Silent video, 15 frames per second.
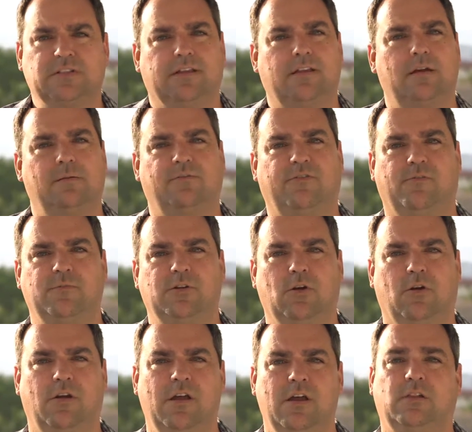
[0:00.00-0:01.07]
They come from
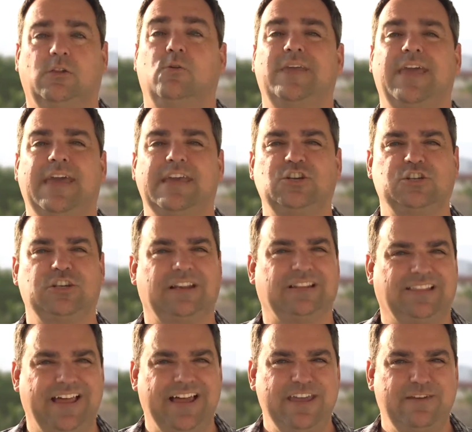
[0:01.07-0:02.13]
your location
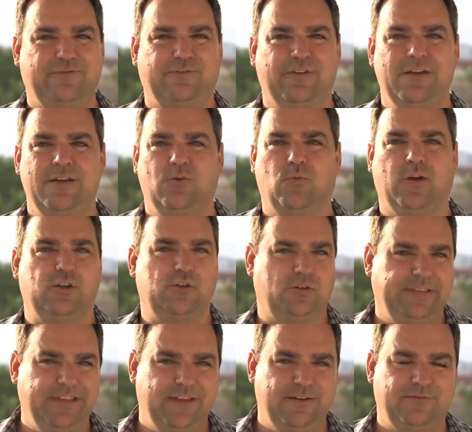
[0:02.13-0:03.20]
in life, where you
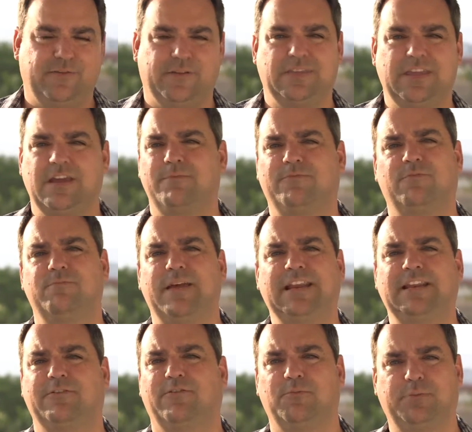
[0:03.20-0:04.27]
live. They come from
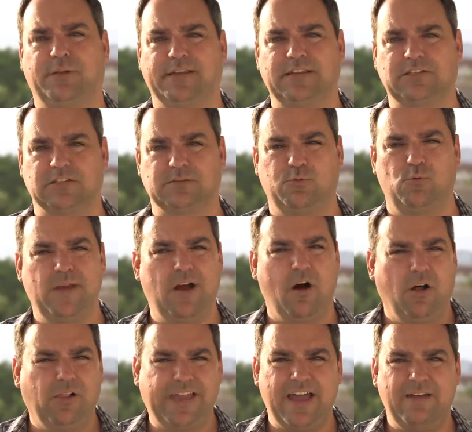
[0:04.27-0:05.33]
many different places. But we
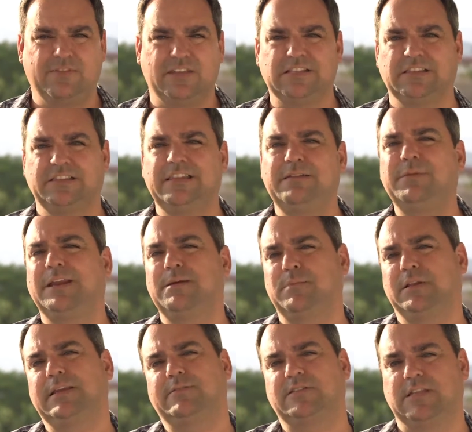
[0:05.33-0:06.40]
all have these limiting
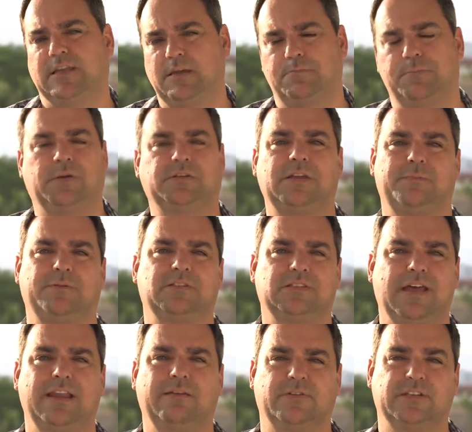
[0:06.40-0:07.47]
beliefs that get built up
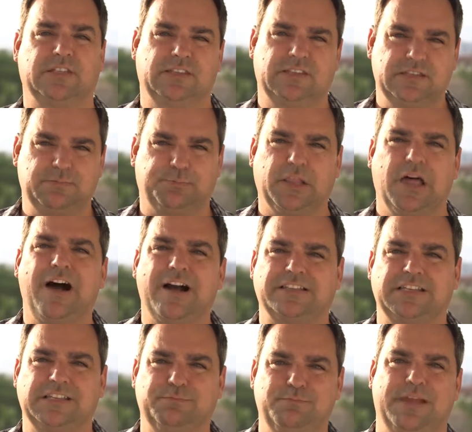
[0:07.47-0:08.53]
inside of us, and these blocks,
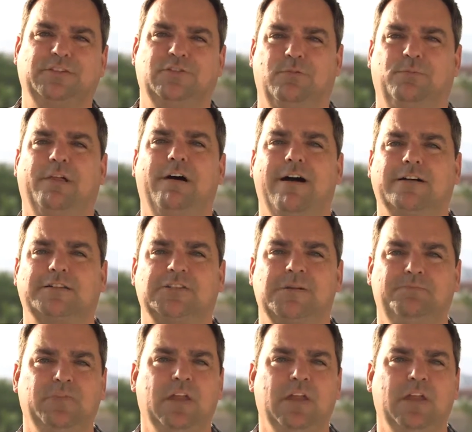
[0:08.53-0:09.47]
these mental blocks.